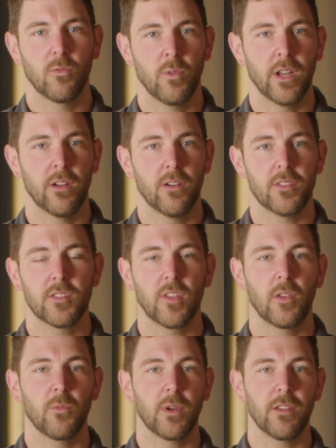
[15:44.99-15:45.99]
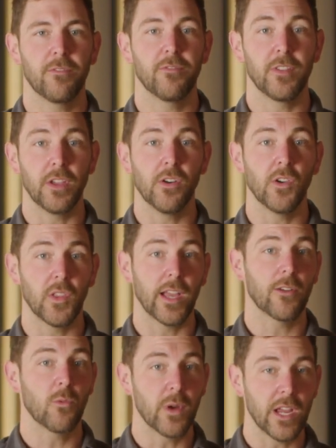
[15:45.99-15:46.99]
when all of a sudden we feel
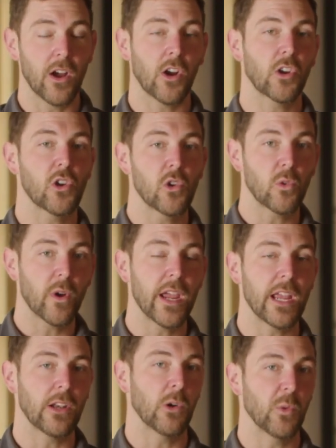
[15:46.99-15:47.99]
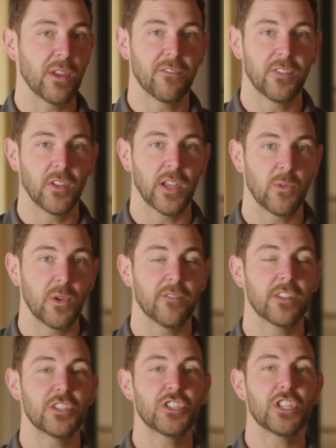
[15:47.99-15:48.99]
like we are great, or we feel like we've
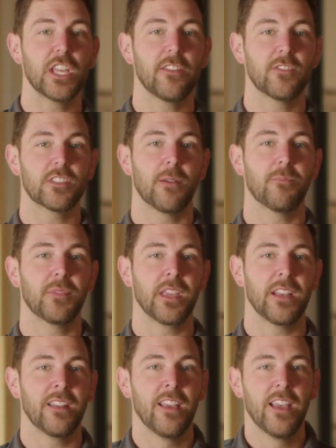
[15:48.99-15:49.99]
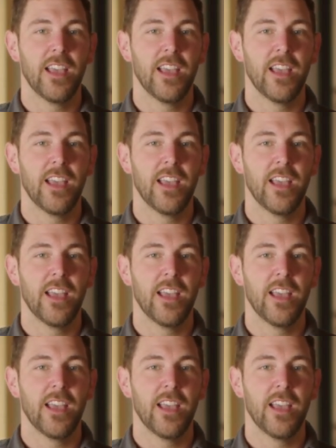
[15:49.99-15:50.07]
achieved something.